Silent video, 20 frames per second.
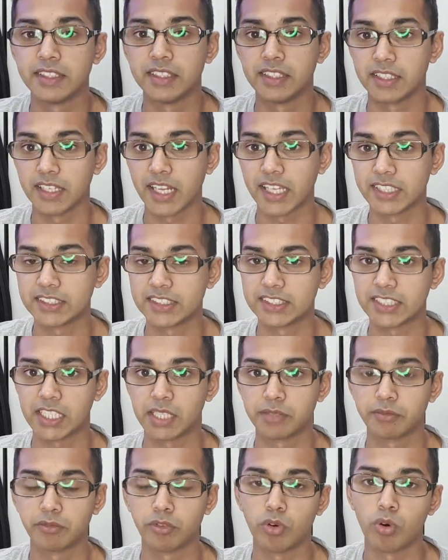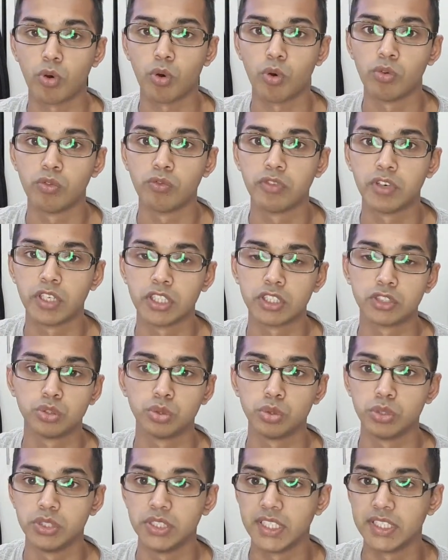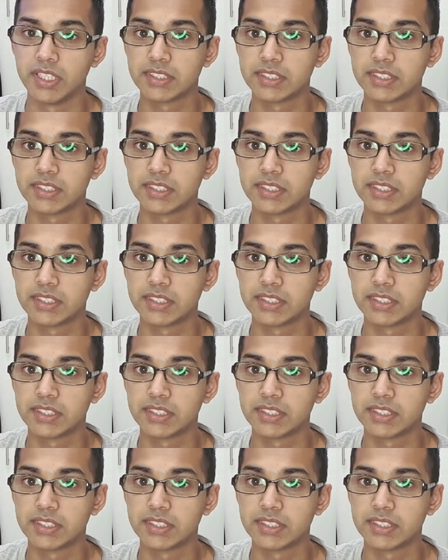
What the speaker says: lighting setup for over 2 years,